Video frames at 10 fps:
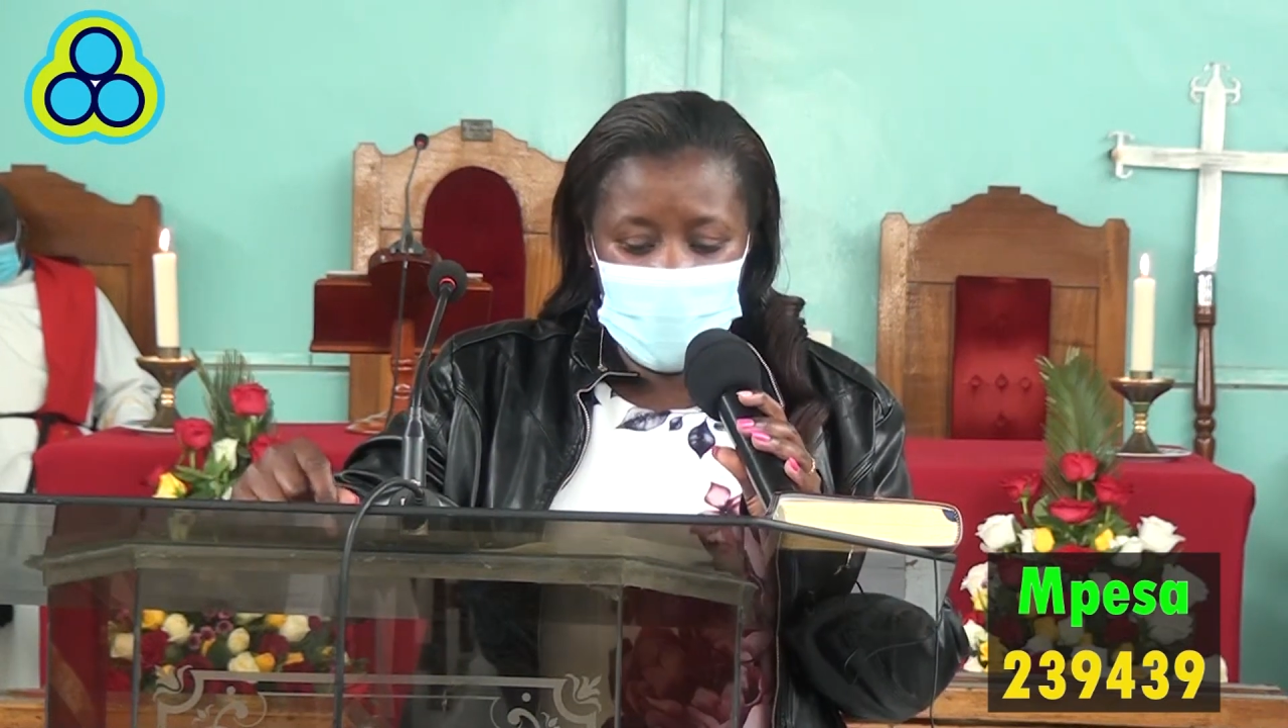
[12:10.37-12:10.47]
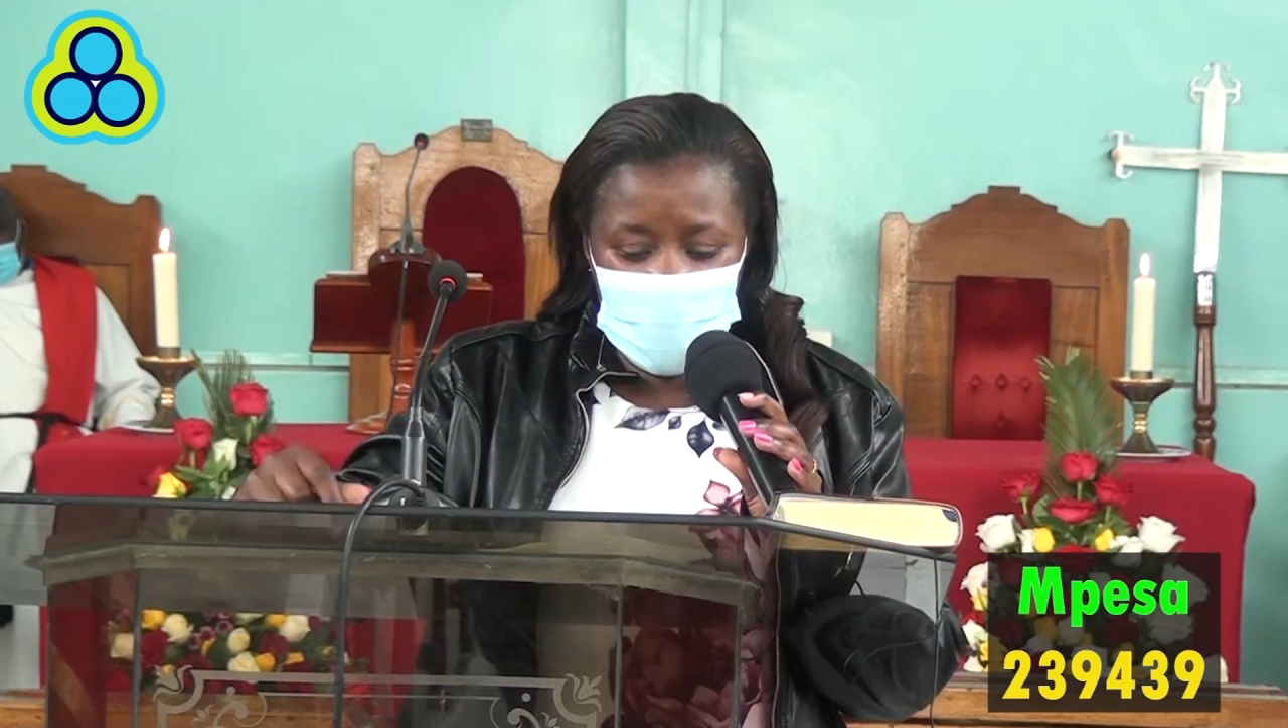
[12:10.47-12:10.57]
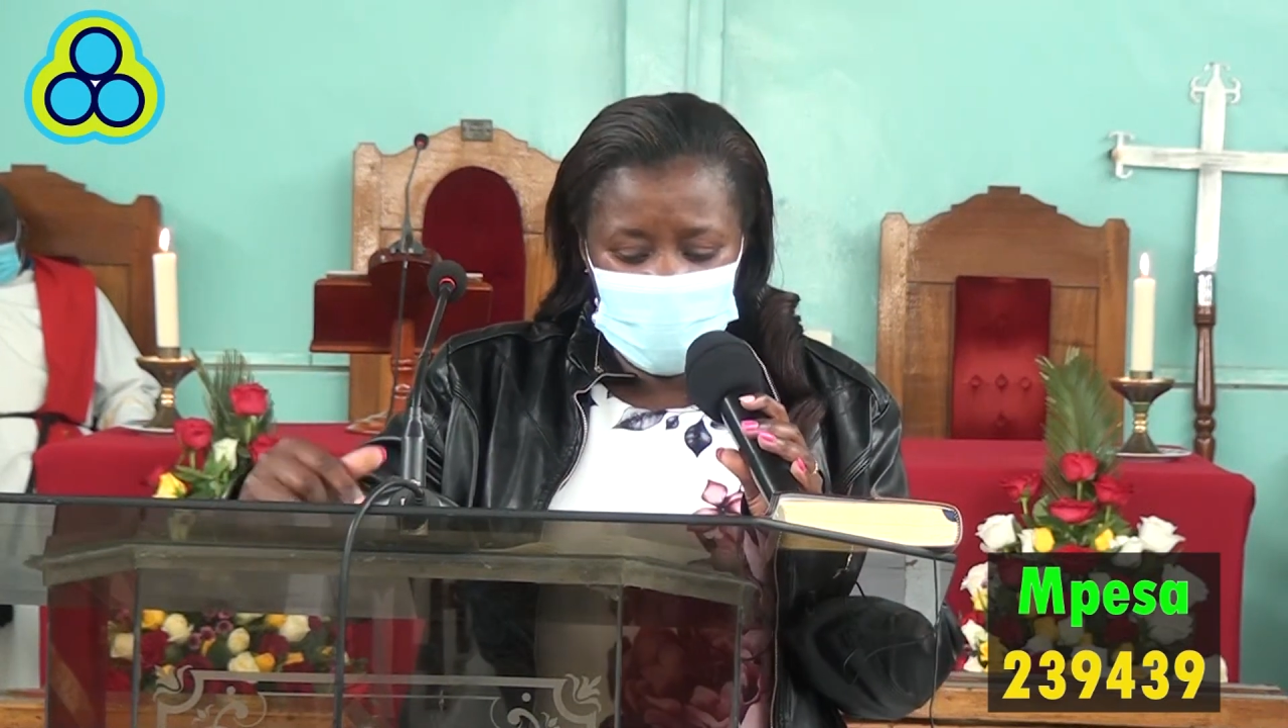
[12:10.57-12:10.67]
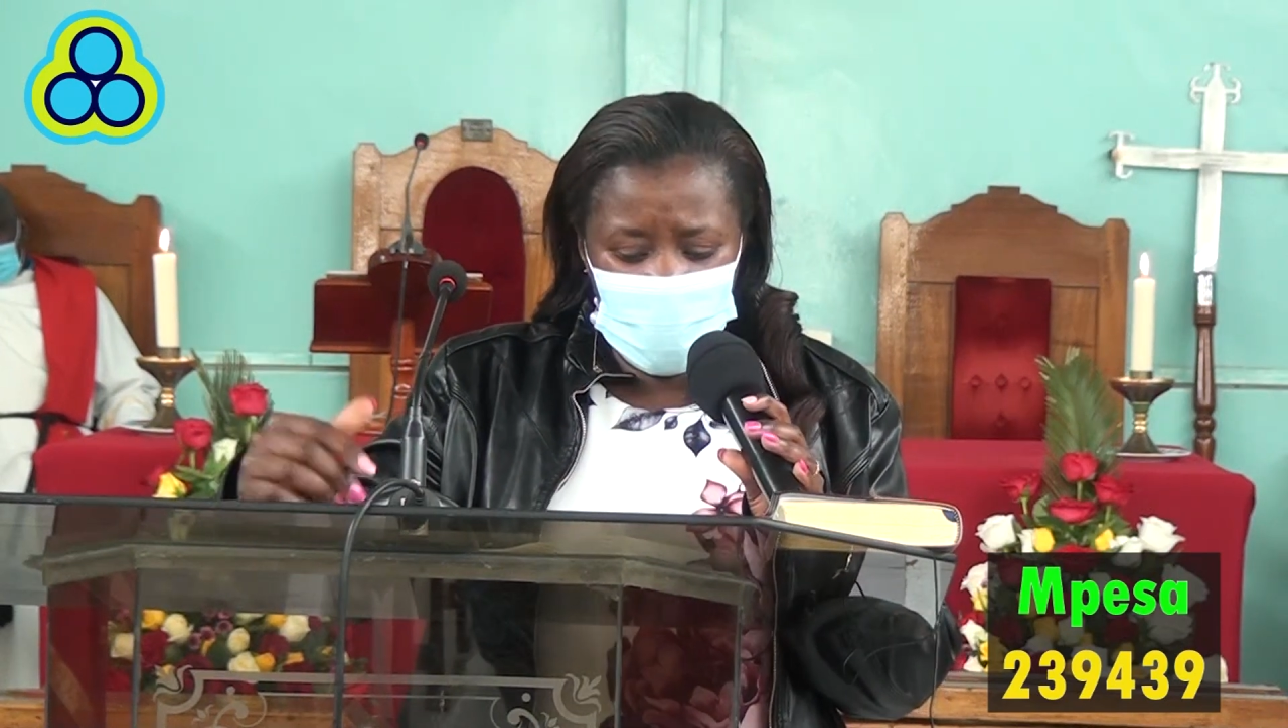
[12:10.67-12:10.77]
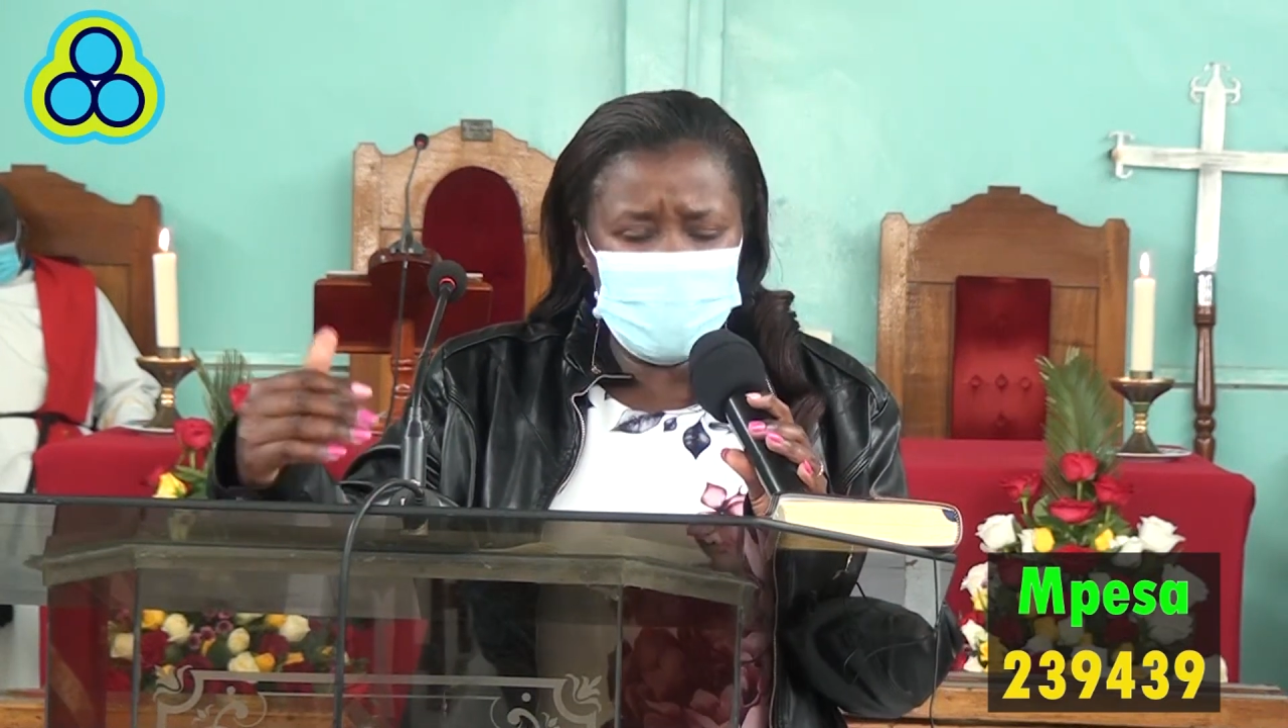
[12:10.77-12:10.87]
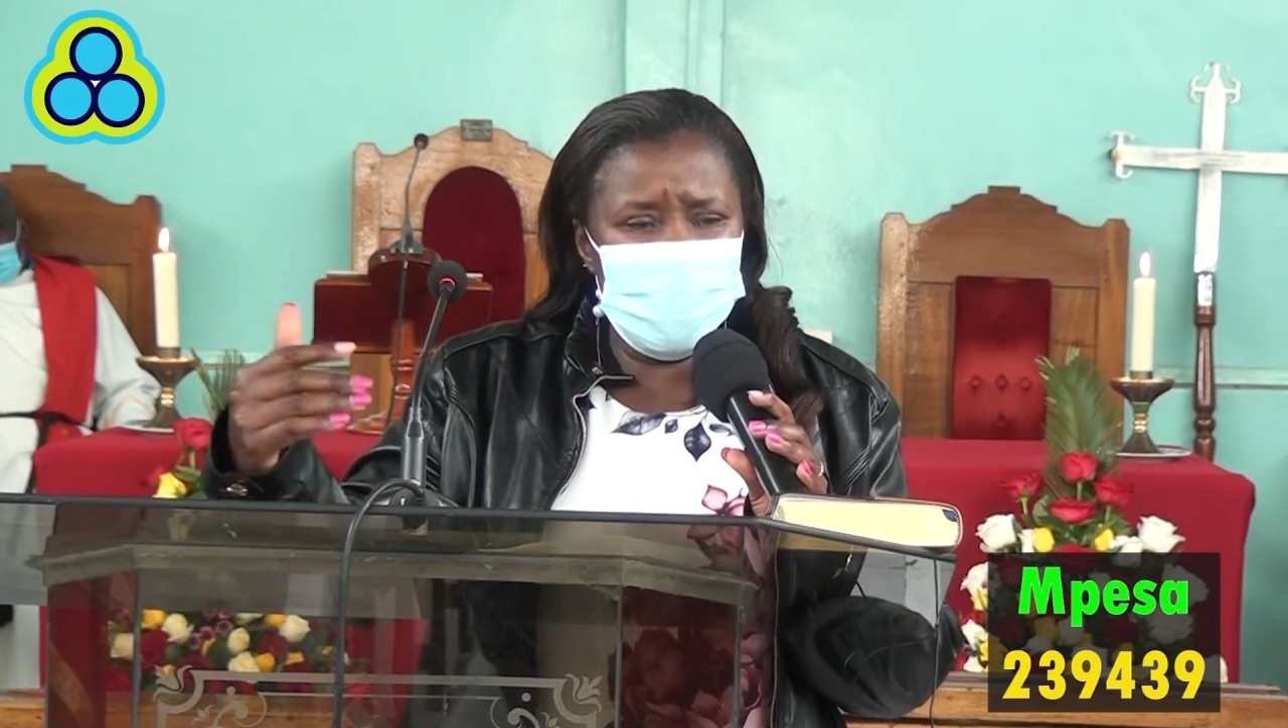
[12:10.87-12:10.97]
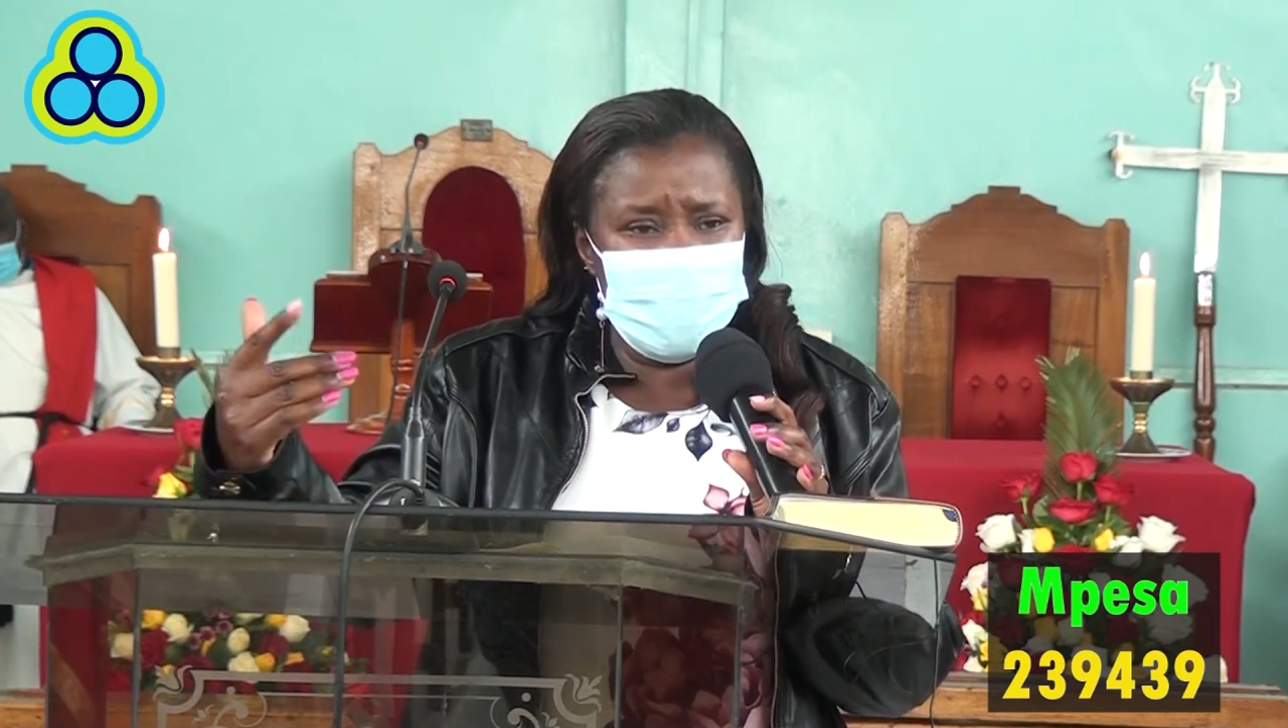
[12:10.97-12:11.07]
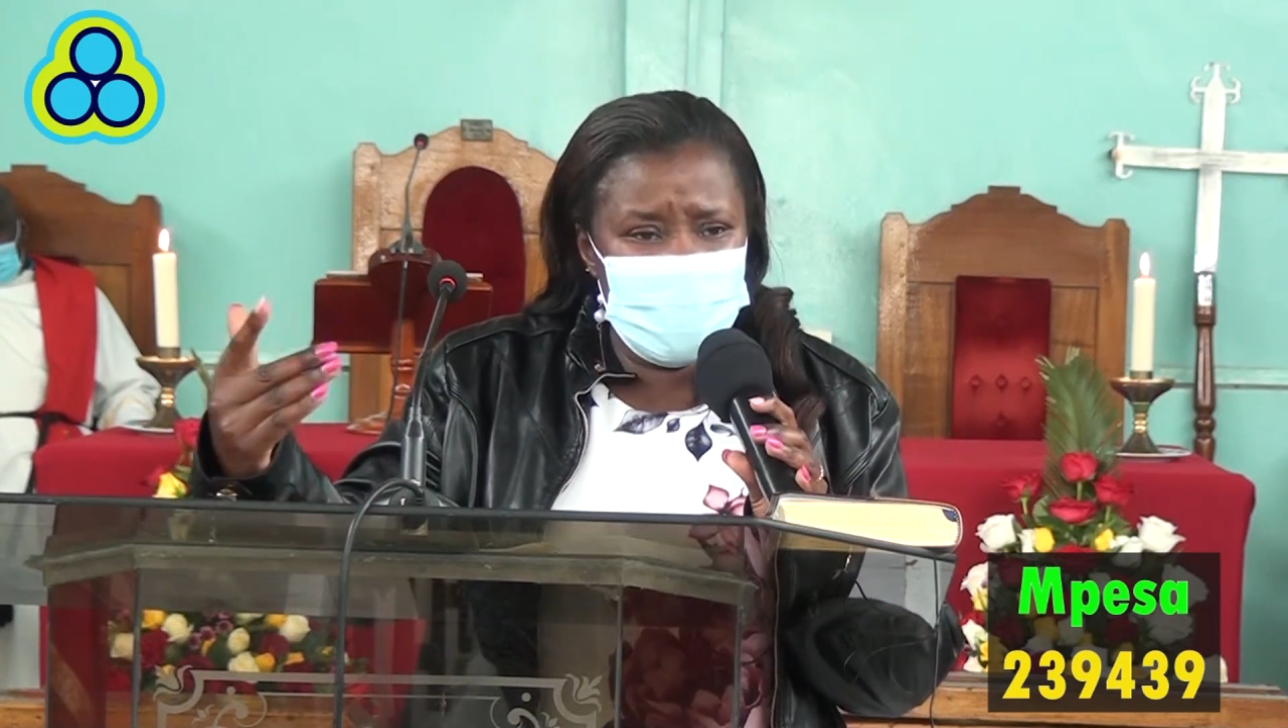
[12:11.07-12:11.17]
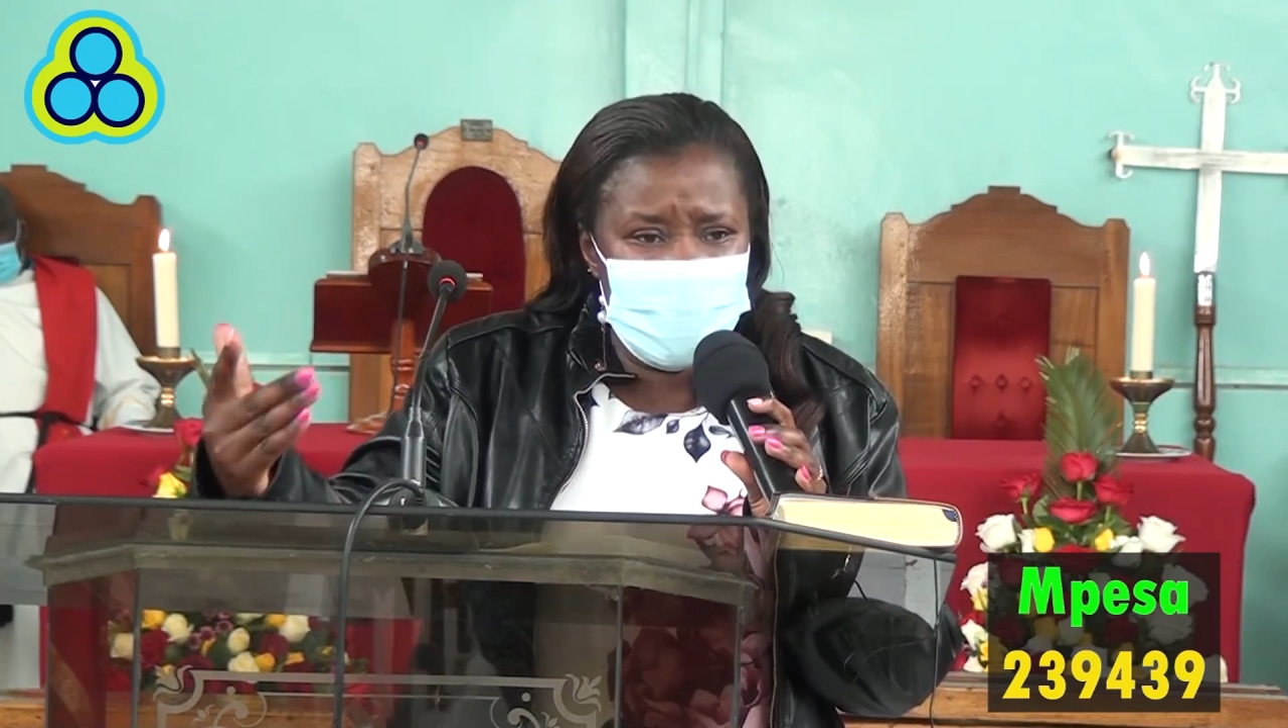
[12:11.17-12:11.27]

It was a